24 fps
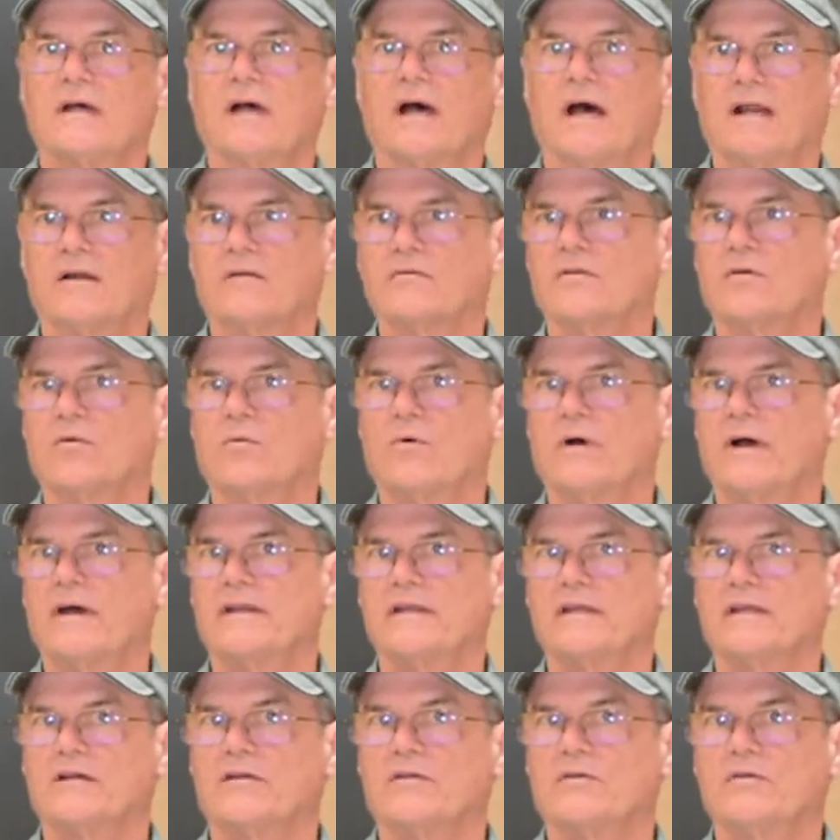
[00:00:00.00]
I don't know why
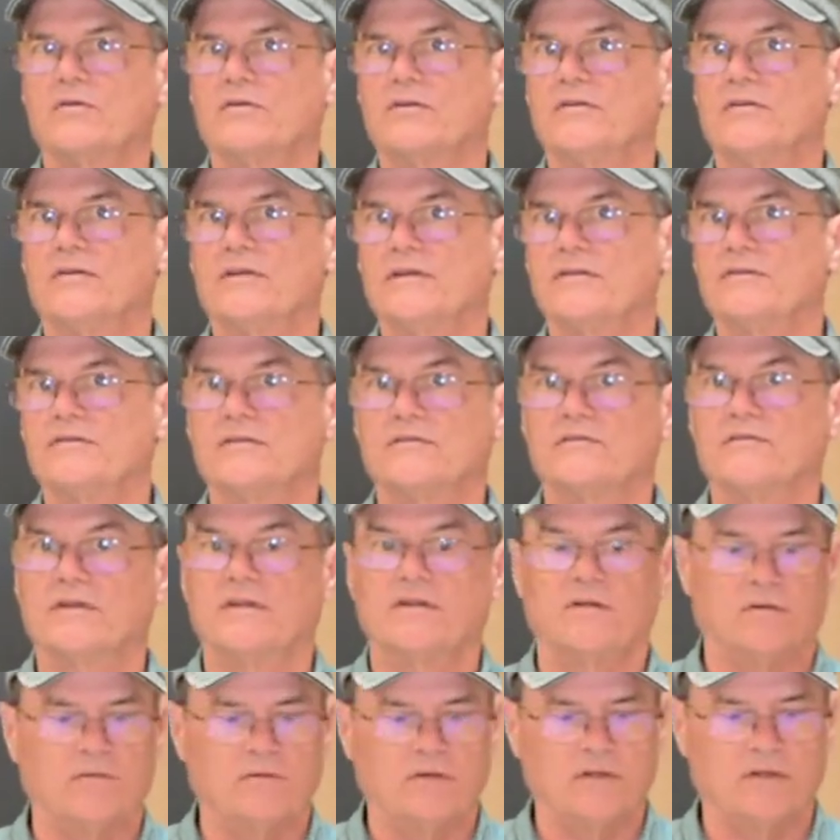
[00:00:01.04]
they included this if they
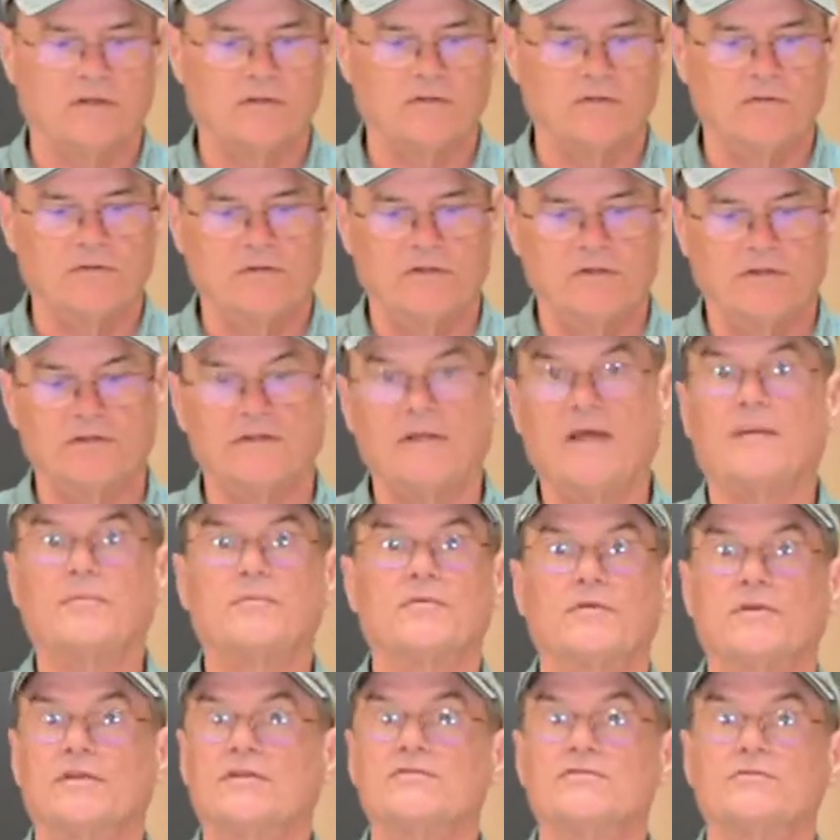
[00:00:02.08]
don't include an
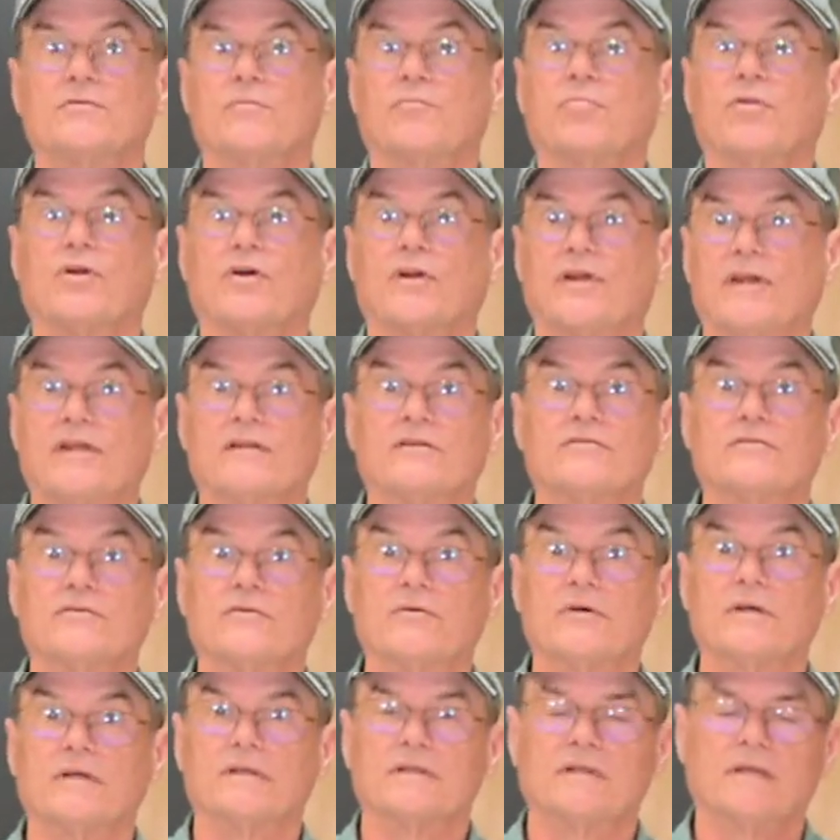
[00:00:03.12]
adapter that you would plug
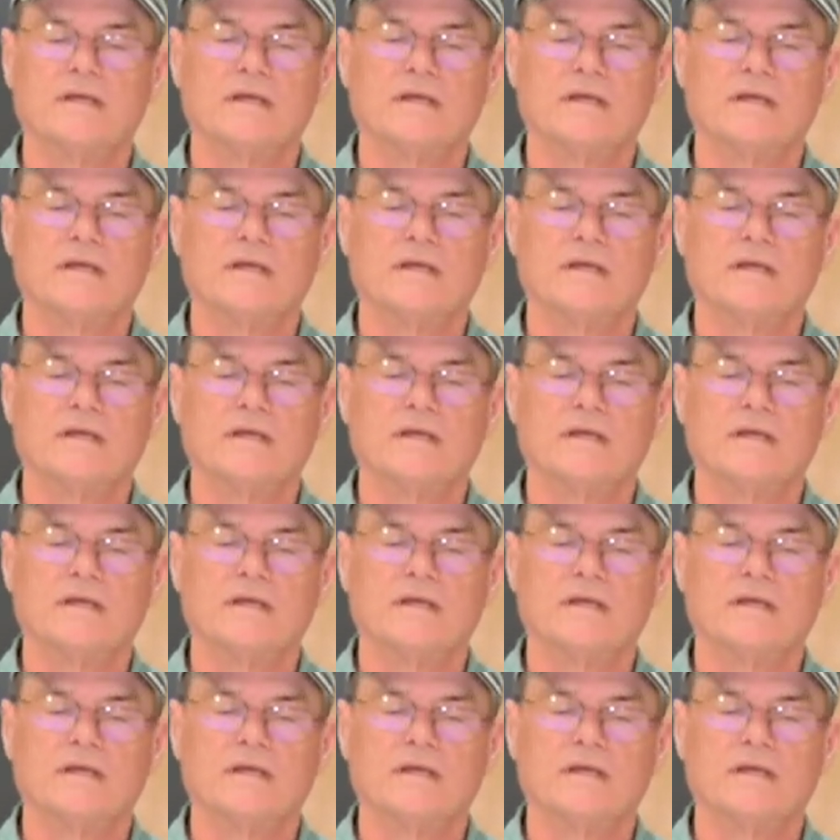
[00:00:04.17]
into it.